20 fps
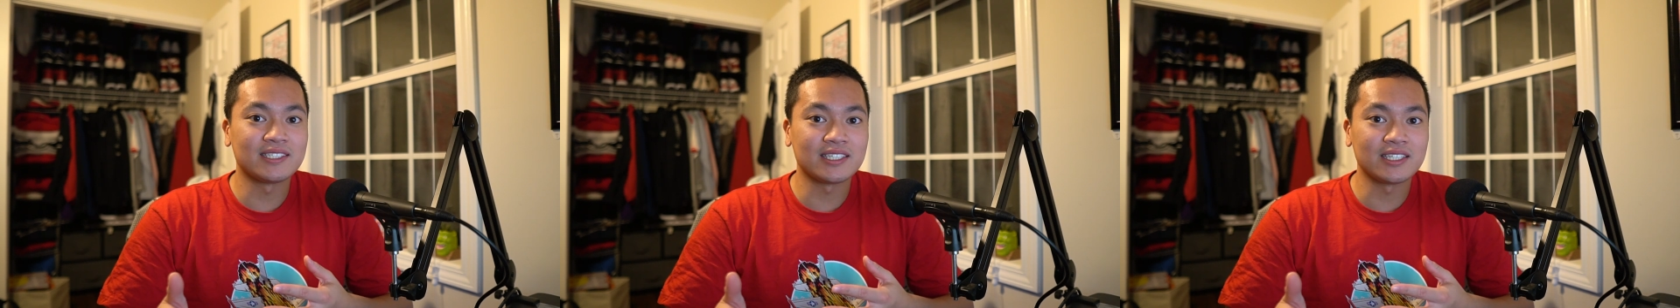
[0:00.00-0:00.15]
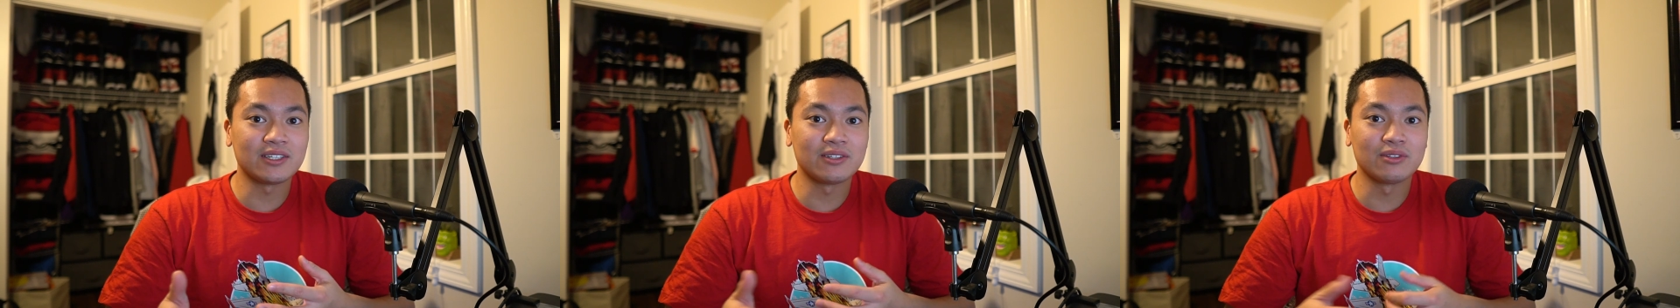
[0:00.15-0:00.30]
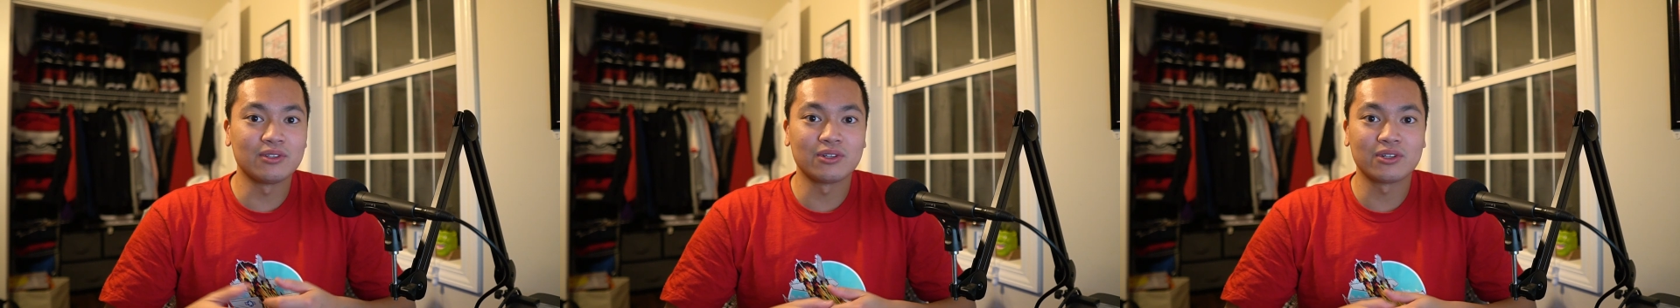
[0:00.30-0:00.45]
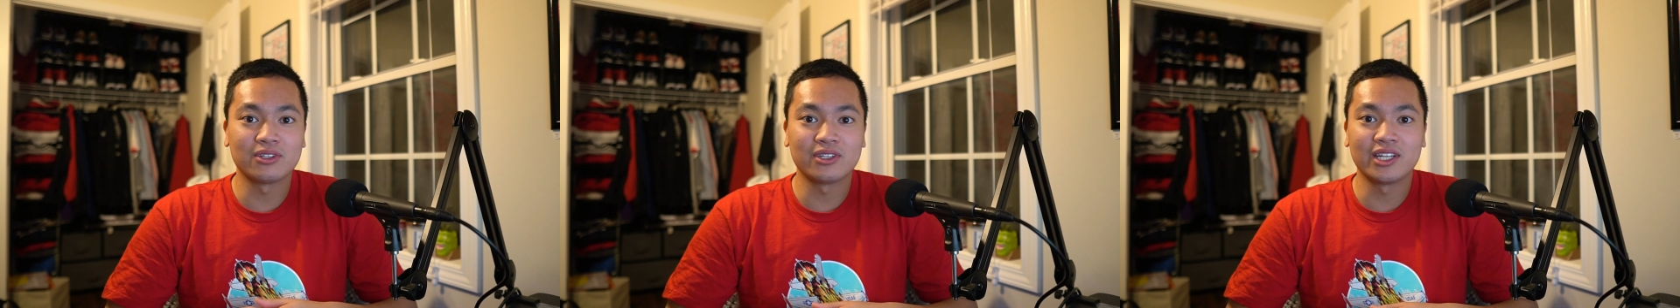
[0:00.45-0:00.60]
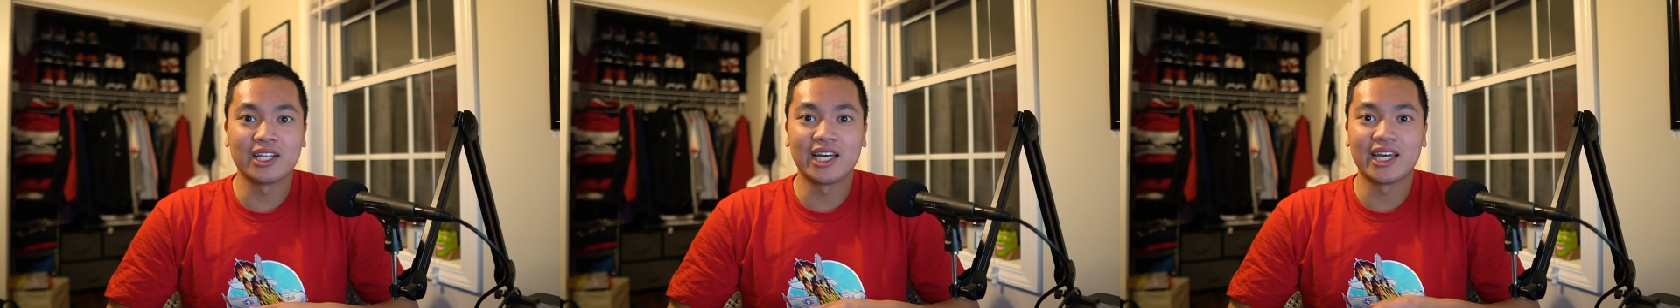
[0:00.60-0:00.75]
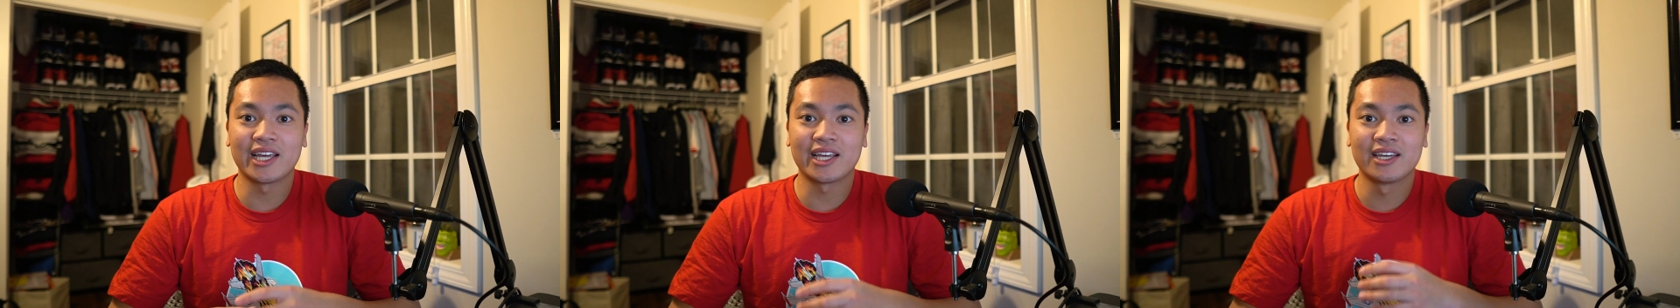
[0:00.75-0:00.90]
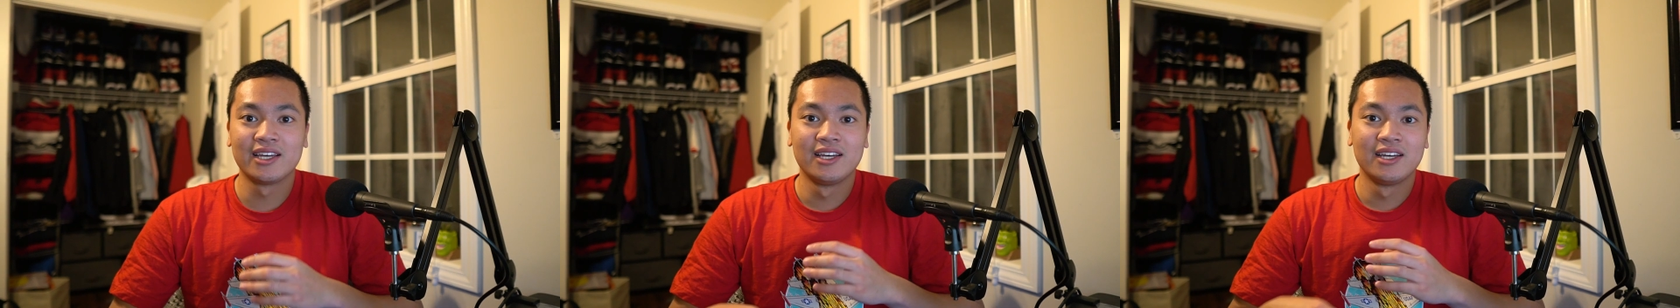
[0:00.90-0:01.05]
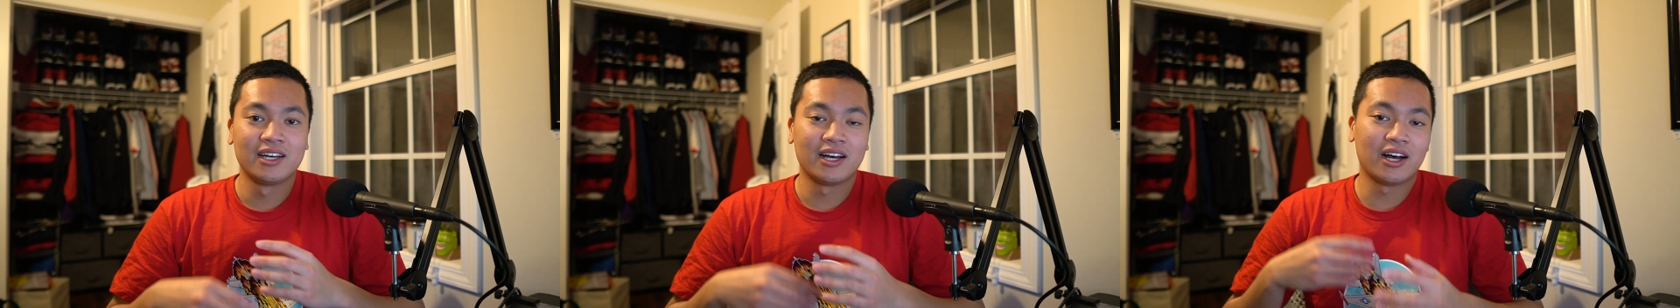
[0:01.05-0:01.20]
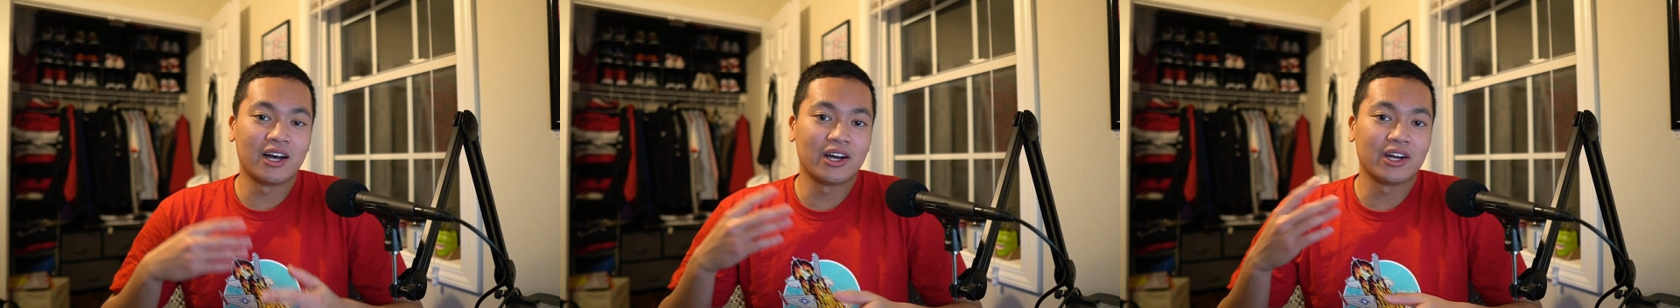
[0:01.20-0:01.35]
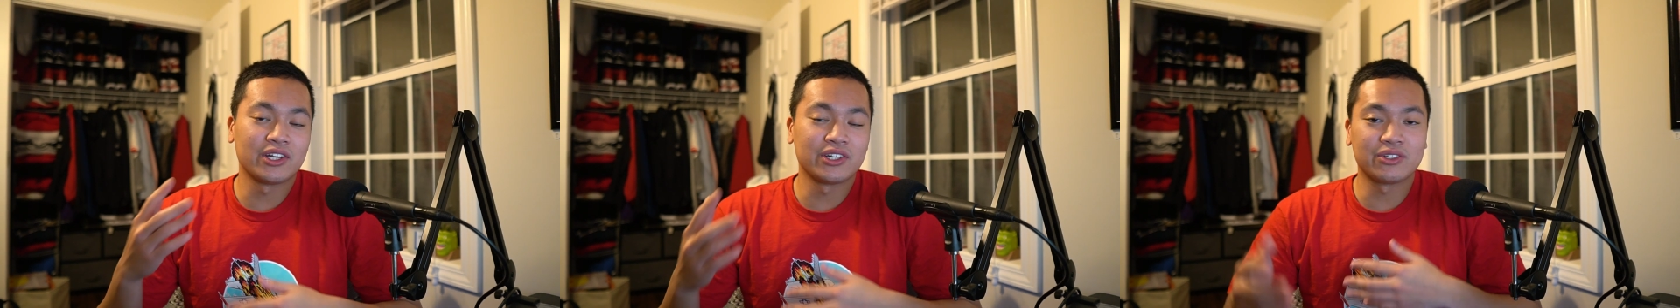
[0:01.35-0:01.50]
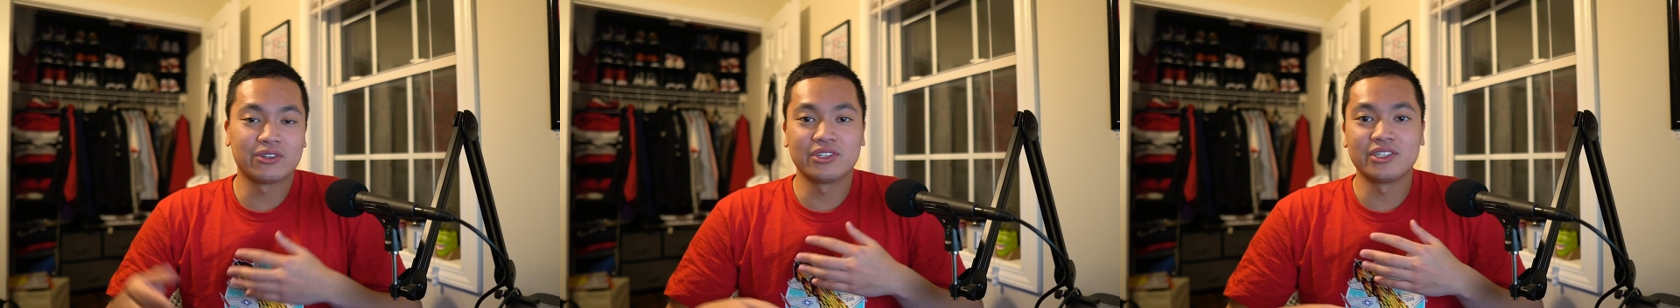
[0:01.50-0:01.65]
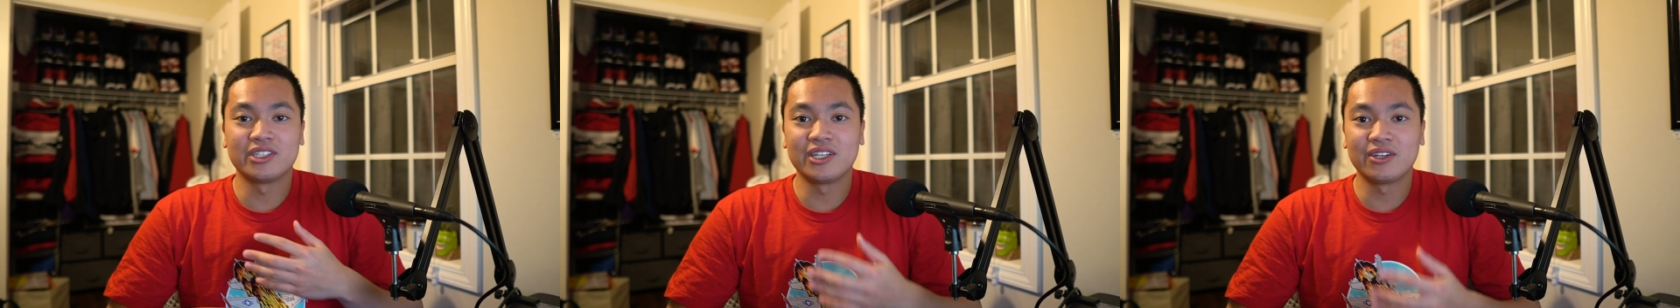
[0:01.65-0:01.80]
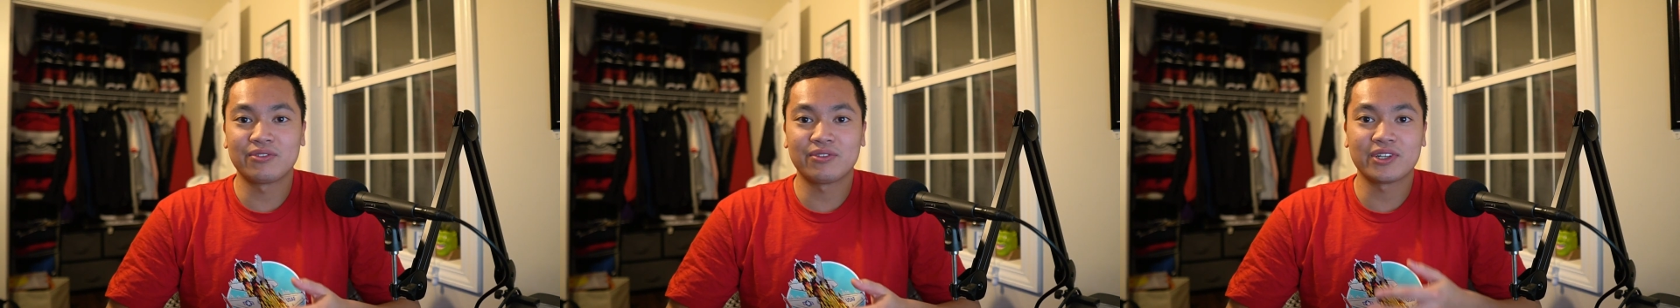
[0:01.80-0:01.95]
it'll look like 100
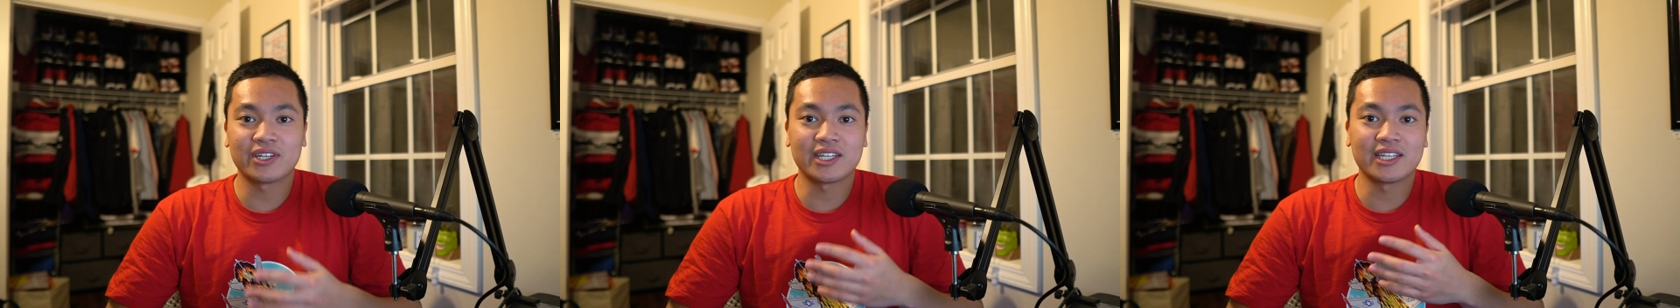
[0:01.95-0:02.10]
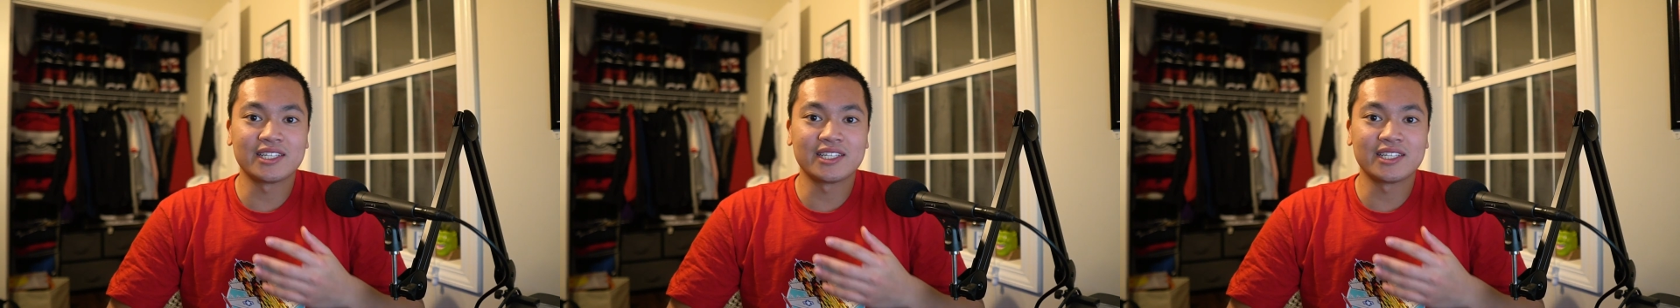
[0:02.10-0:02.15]
different